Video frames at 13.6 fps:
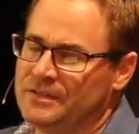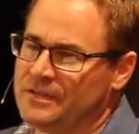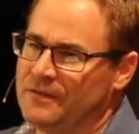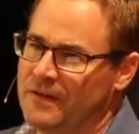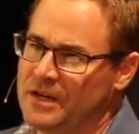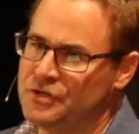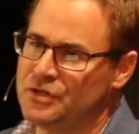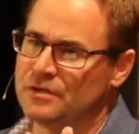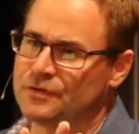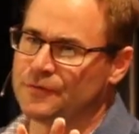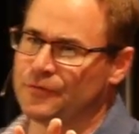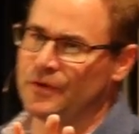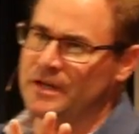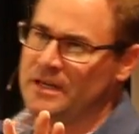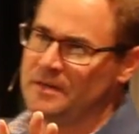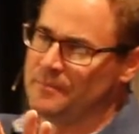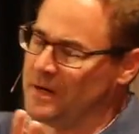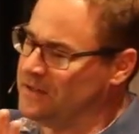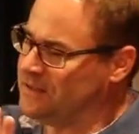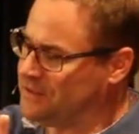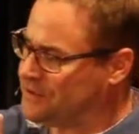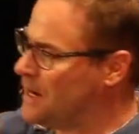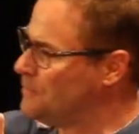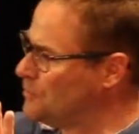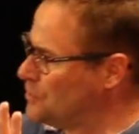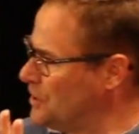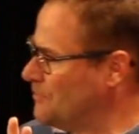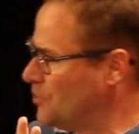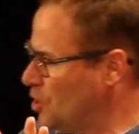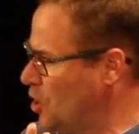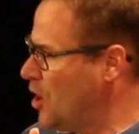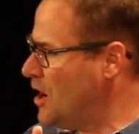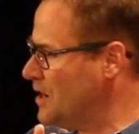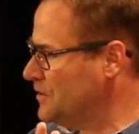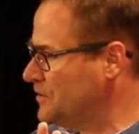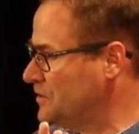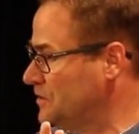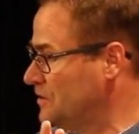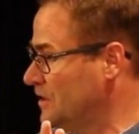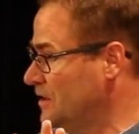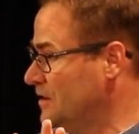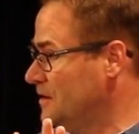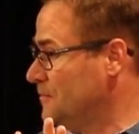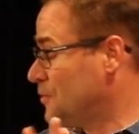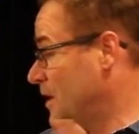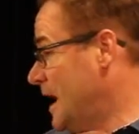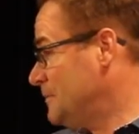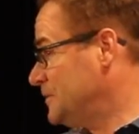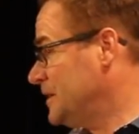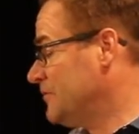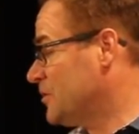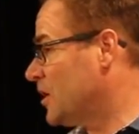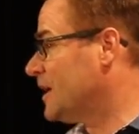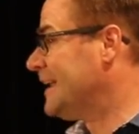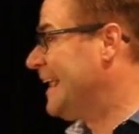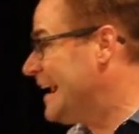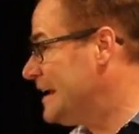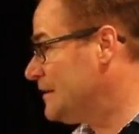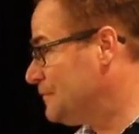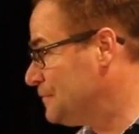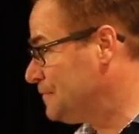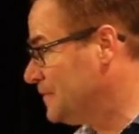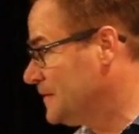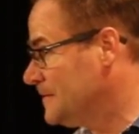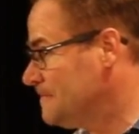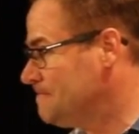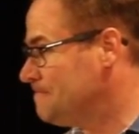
Salvation is free, but discipleship costs perhaps even our life.